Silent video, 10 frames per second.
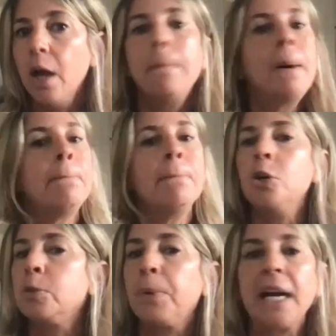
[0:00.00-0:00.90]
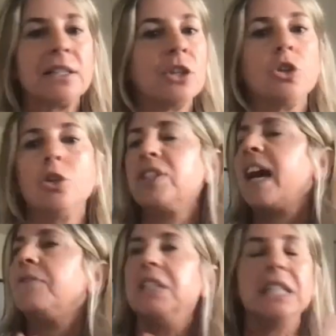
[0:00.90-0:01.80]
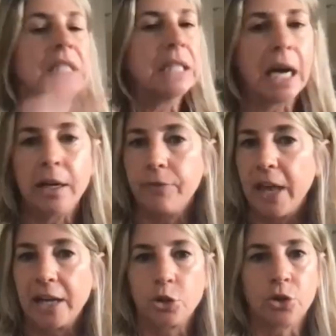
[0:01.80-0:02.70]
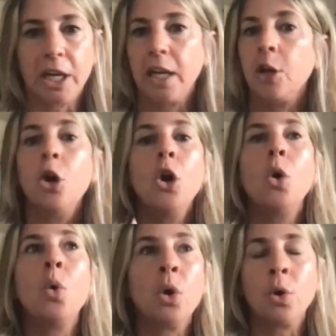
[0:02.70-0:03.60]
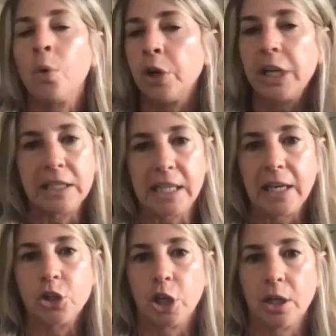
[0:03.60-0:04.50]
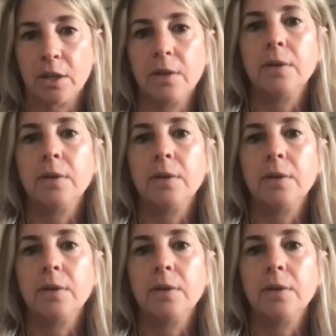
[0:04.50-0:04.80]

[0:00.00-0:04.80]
But most practitioners have none of that training or orientation.